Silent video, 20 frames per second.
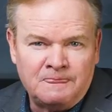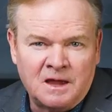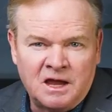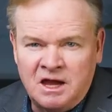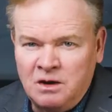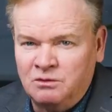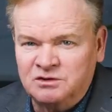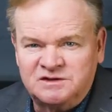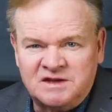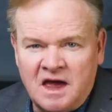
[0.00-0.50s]

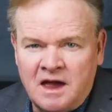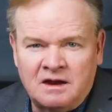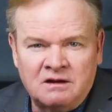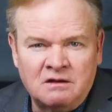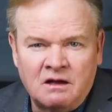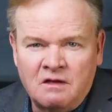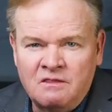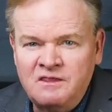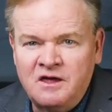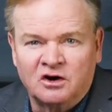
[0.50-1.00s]
He was
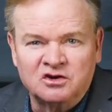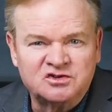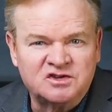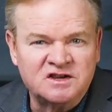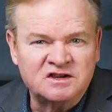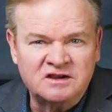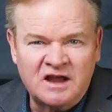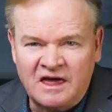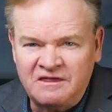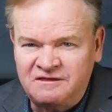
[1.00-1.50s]
saying, there's
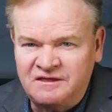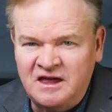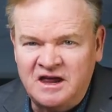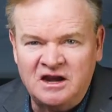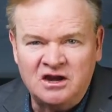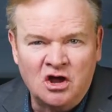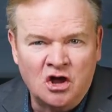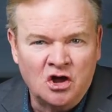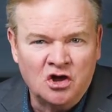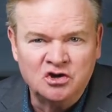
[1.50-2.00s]

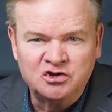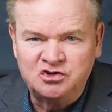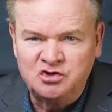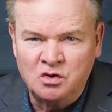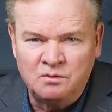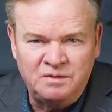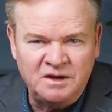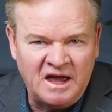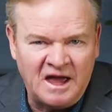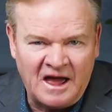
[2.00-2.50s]
nothing to
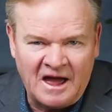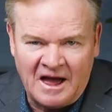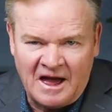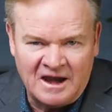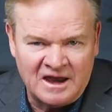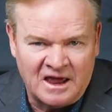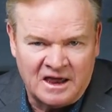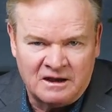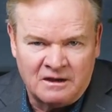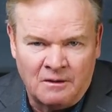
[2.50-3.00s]
be
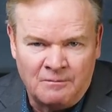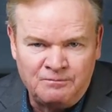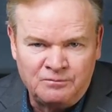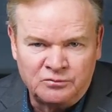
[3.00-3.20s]
added.